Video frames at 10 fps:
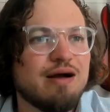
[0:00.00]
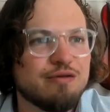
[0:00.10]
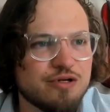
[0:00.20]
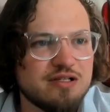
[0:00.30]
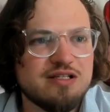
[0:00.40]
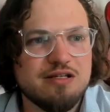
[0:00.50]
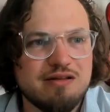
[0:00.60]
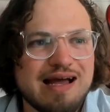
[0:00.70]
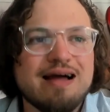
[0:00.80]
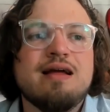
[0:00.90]
out trying to
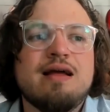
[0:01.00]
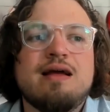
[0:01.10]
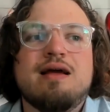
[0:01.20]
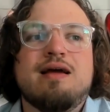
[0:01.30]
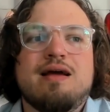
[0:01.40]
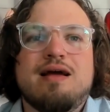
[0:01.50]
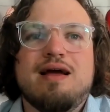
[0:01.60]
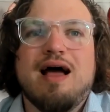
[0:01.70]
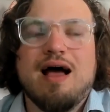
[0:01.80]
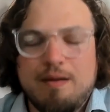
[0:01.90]
do
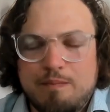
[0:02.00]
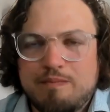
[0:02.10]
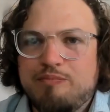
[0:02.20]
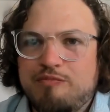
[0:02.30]
that.